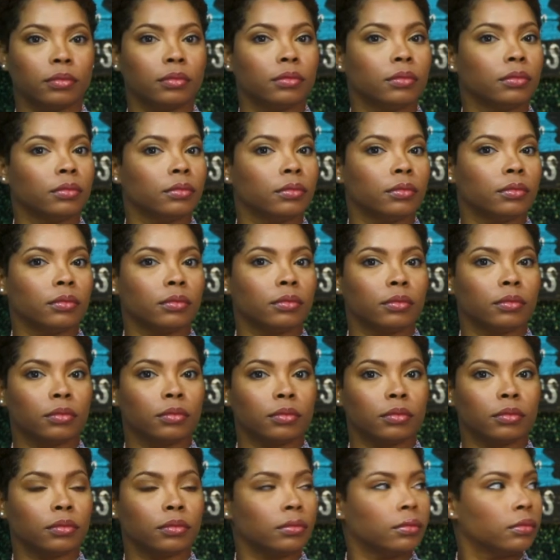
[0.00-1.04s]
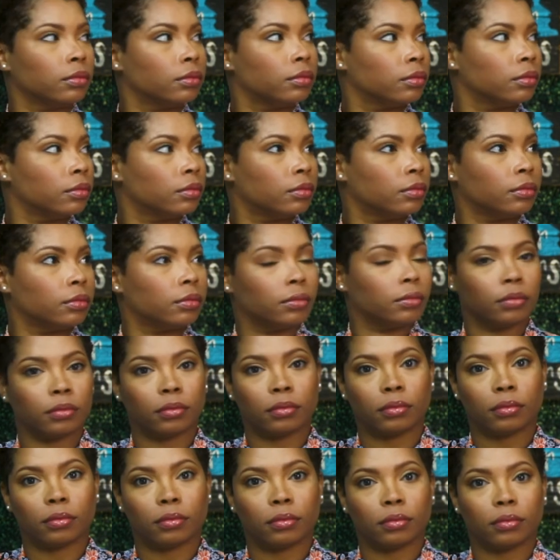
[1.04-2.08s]

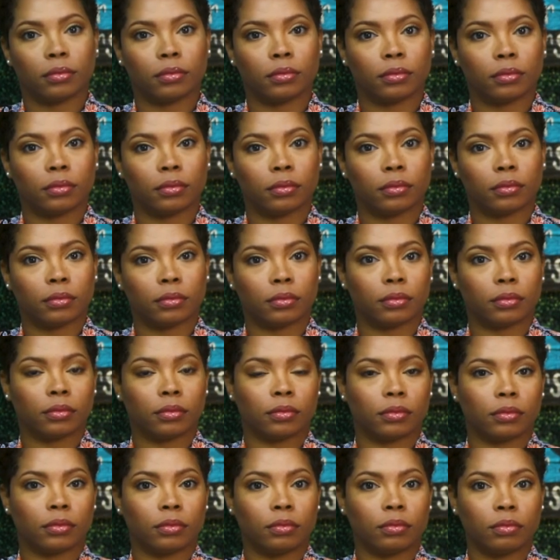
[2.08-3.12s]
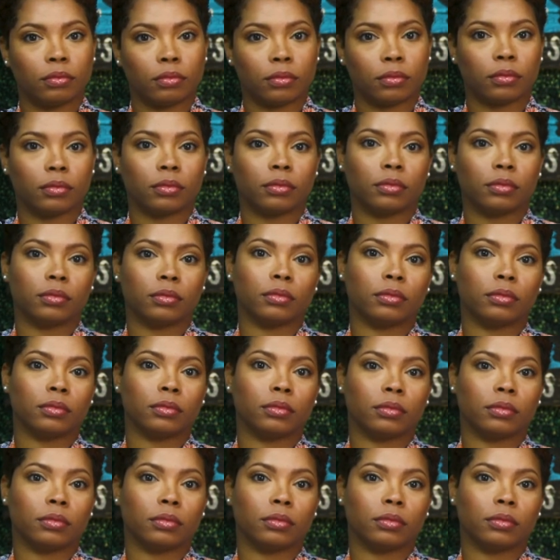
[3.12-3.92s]
The person shown says nothing.